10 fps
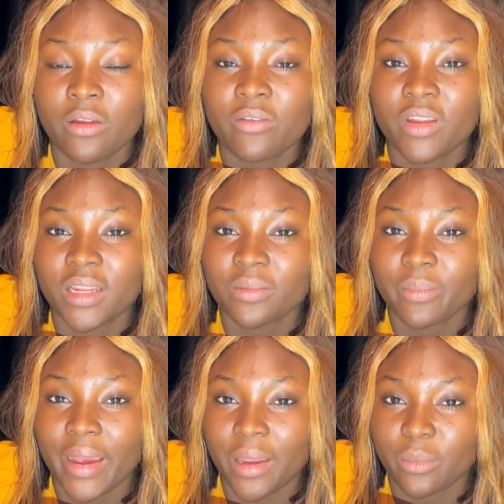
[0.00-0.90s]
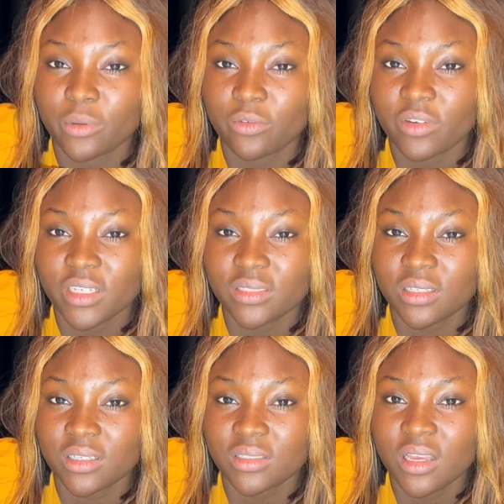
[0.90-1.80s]
reading Bible
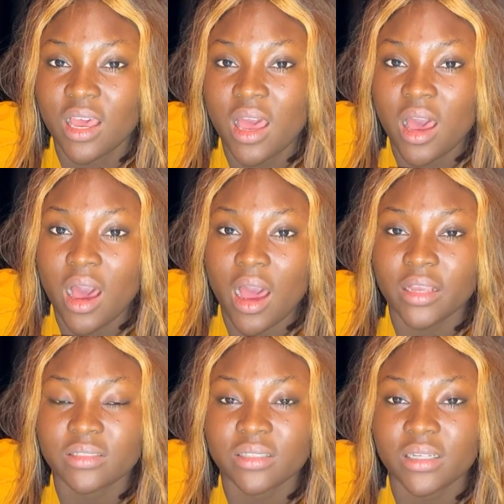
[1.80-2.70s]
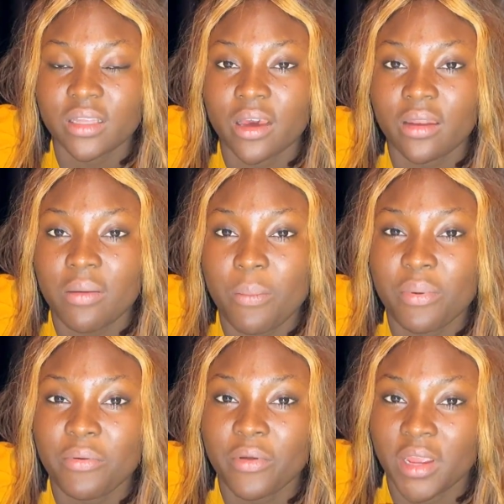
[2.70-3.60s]
verses. I started
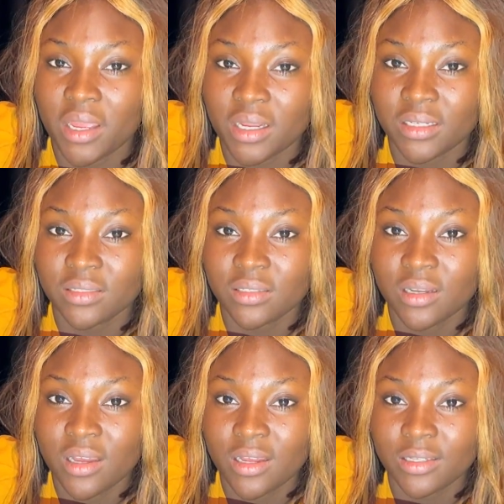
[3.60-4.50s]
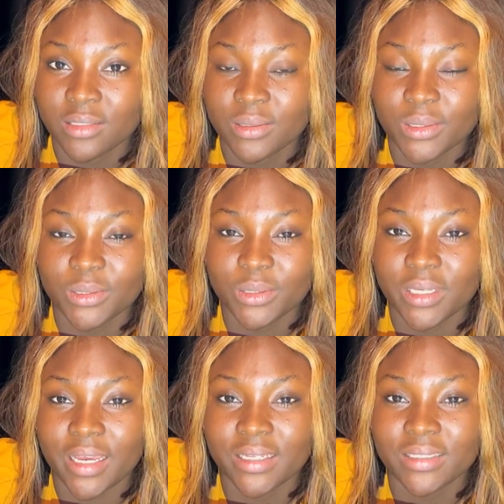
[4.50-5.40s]
praying. So, do you
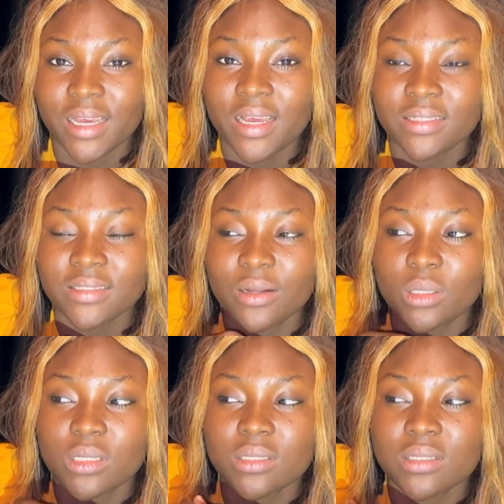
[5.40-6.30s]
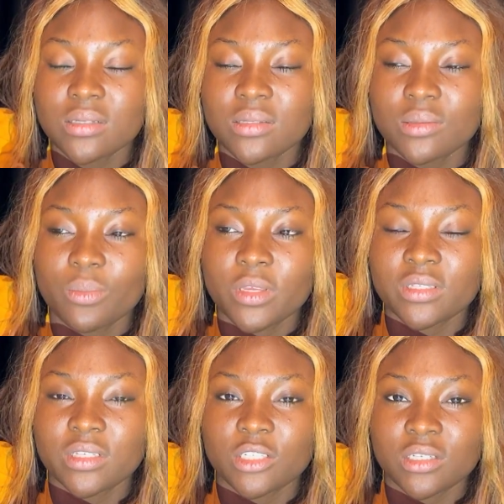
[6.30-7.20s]
get now listening to
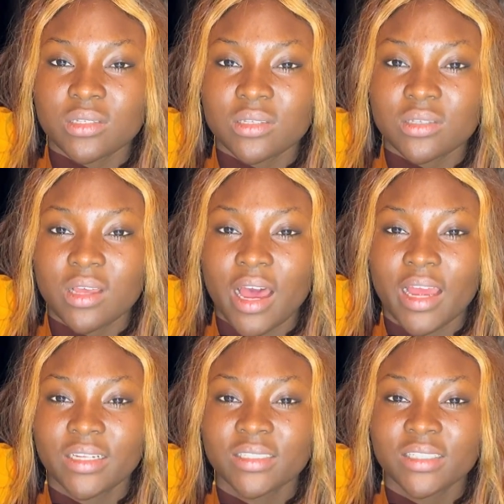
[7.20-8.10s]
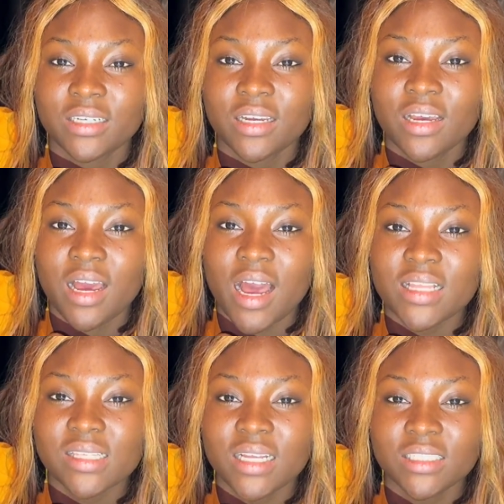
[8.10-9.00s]
messages and
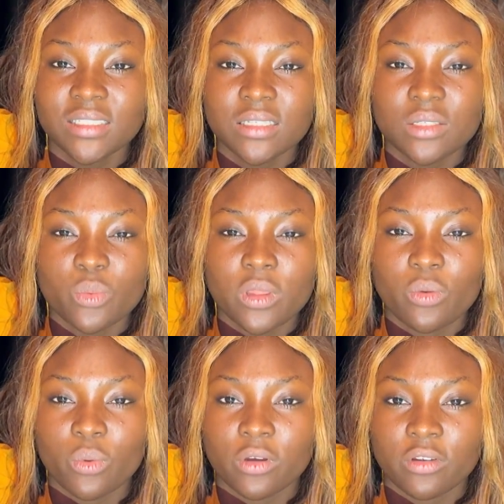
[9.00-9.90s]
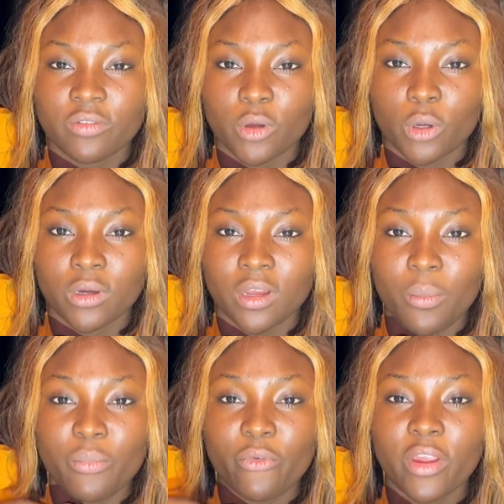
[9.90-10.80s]
attaching it with the word of God,
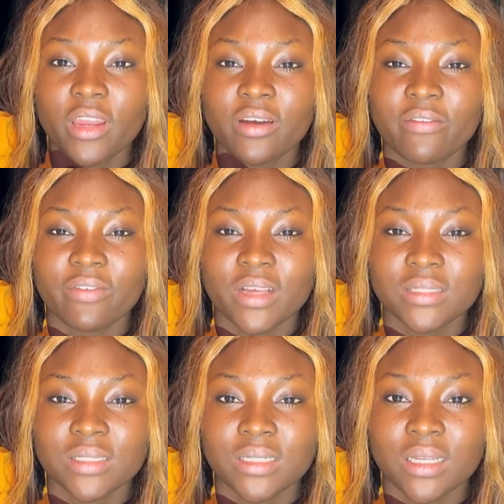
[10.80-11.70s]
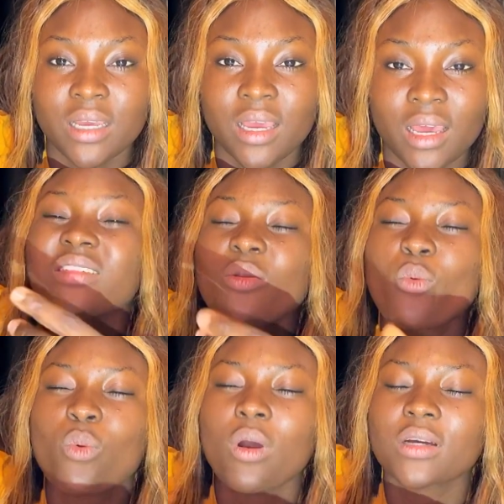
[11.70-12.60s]
praying and fasting? It
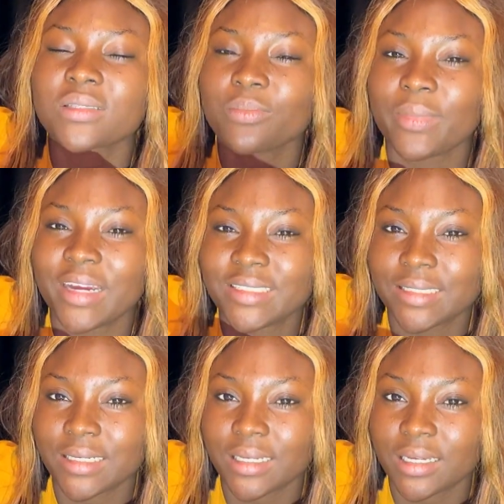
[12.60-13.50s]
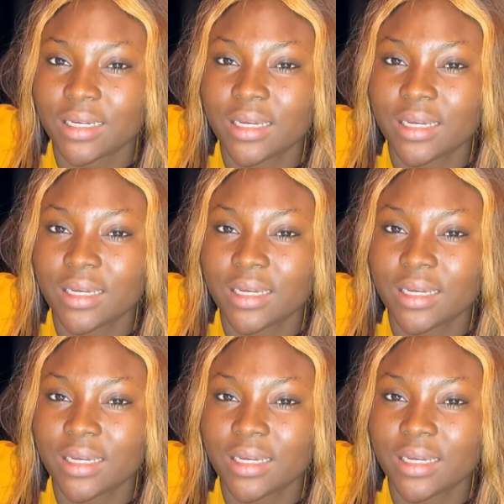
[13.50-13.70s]
worked magic.